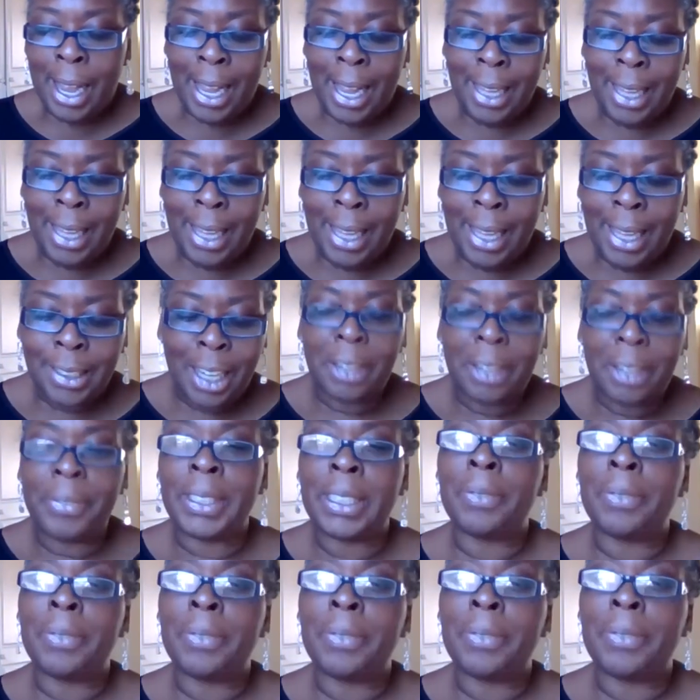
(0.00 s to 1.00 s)
Had
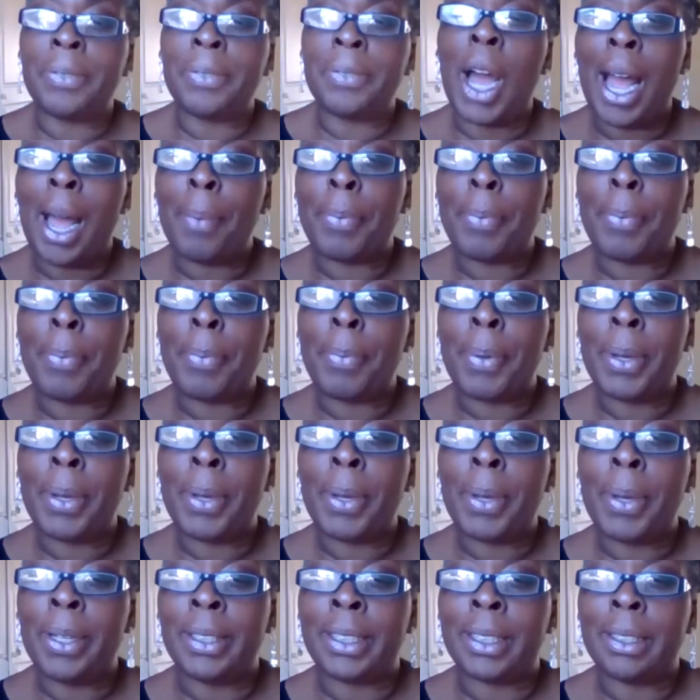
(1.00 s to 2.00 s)
COVID have not
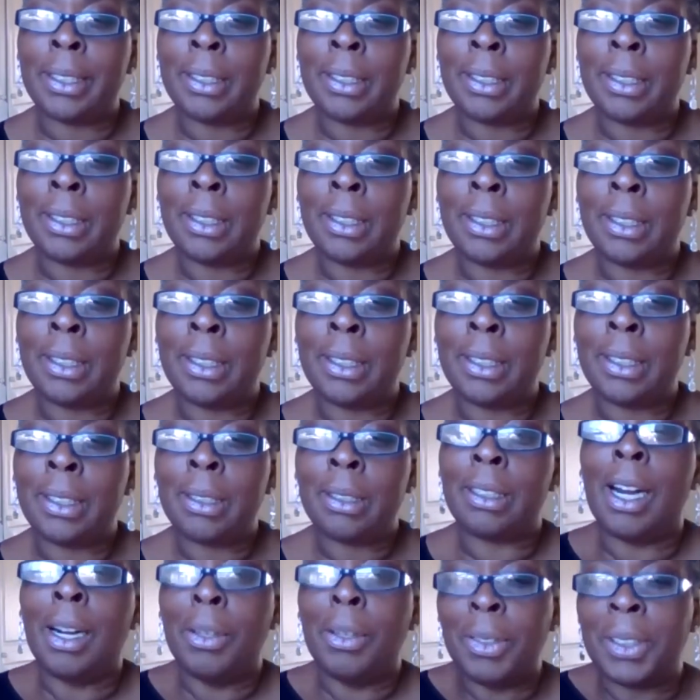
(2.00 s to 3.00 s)
happened,
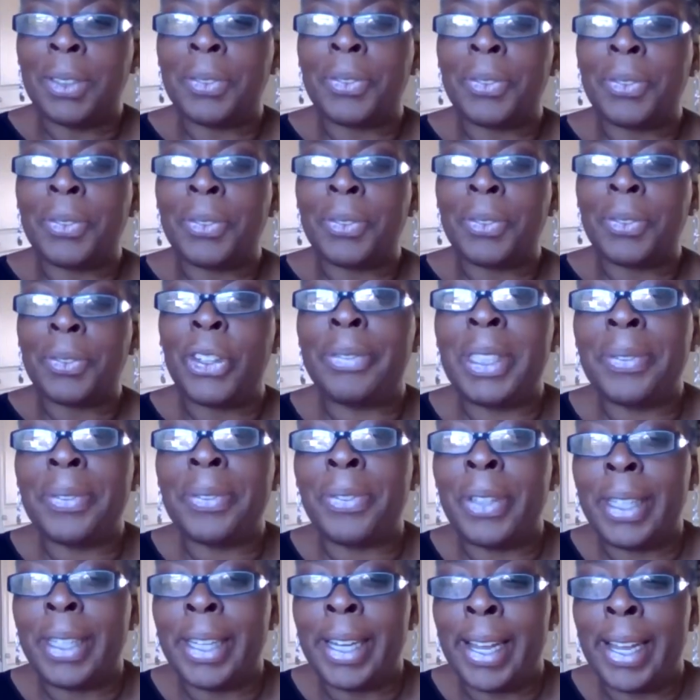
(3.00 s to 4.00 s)
I would have
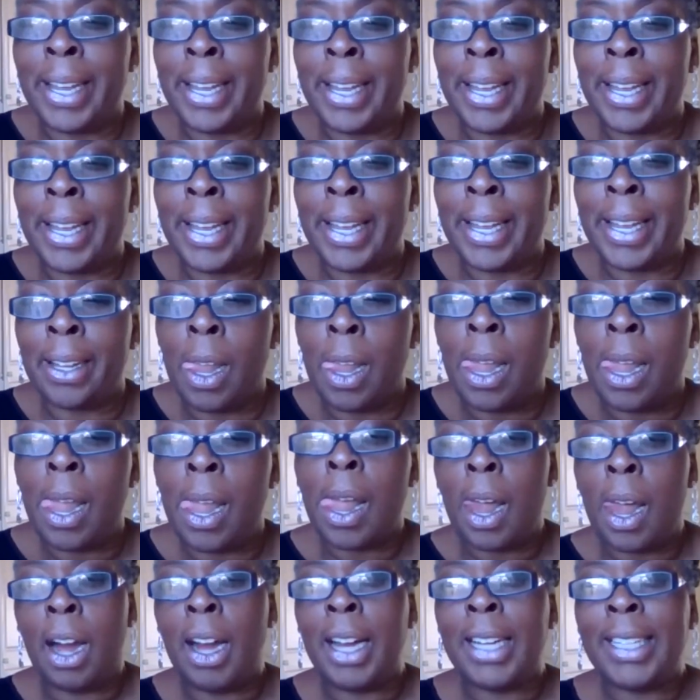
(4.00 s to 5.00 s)
grieved differently.
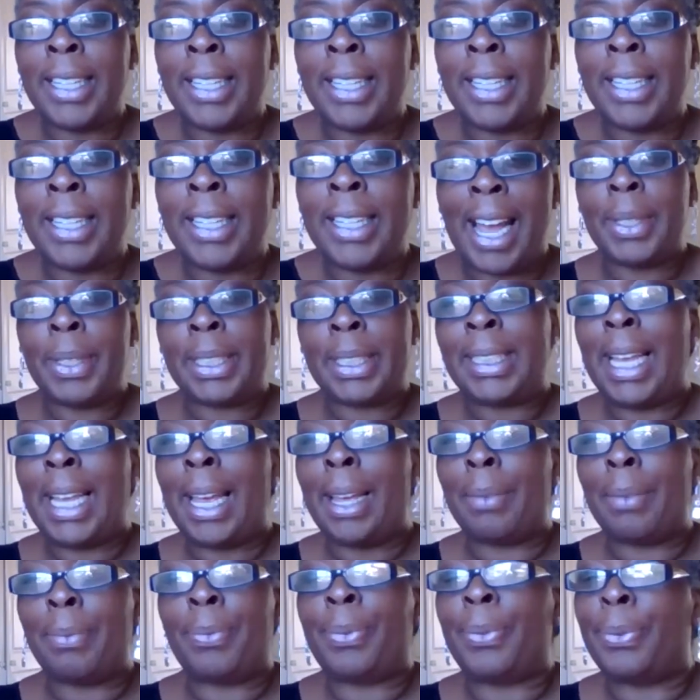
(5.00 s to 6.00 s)
I now
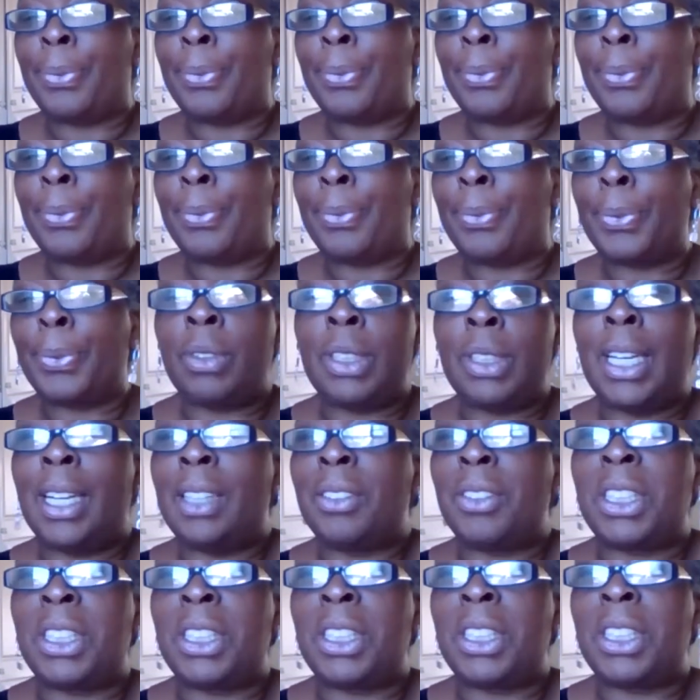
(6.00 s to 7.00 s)
accept, well,
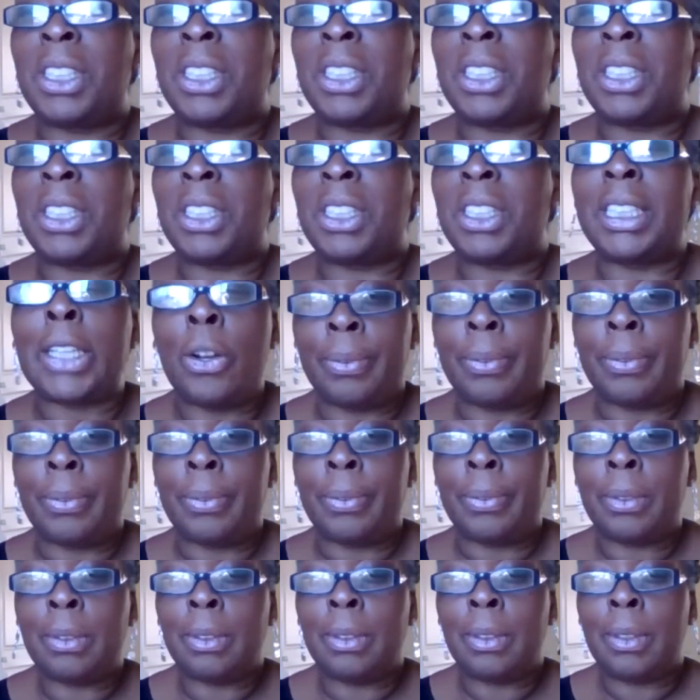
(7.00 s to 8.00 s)
you know, she's
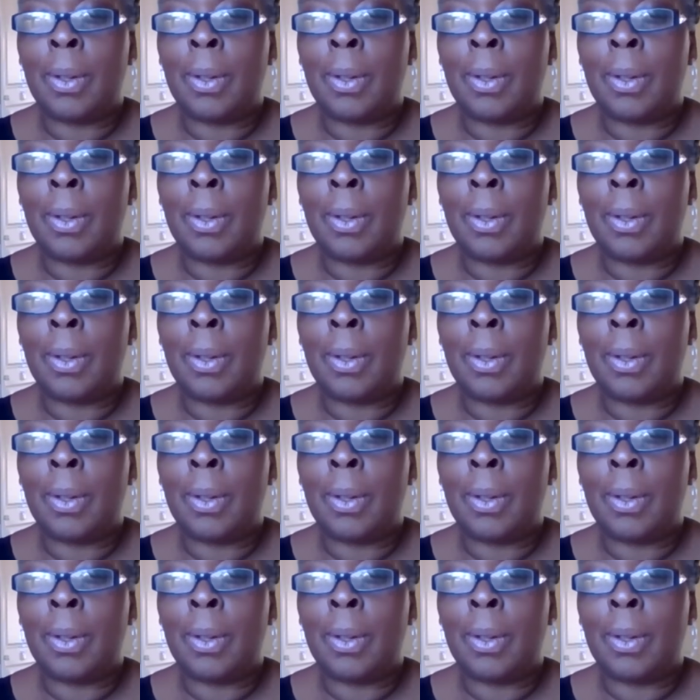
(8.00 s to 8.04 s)
gone